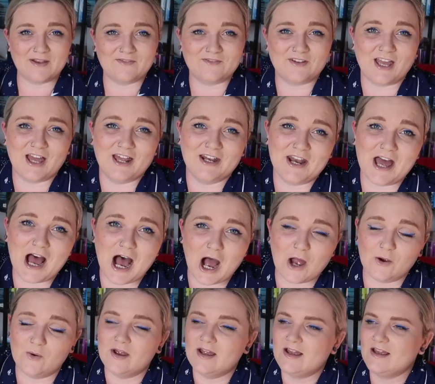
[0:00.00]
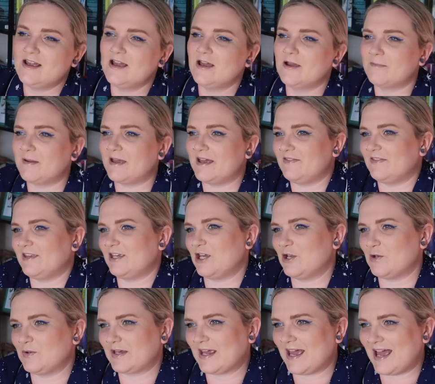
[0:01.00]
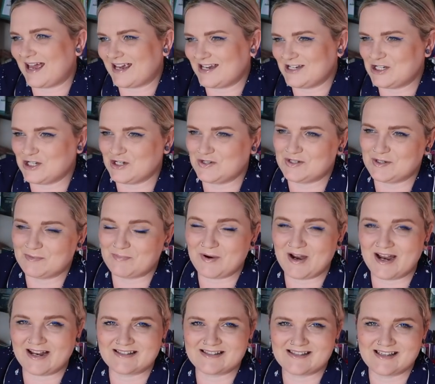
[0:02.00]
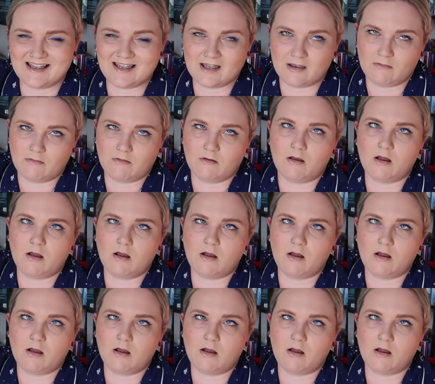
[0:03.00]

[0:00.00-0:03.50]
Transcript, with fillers: if you know but in the UK due to Brexit,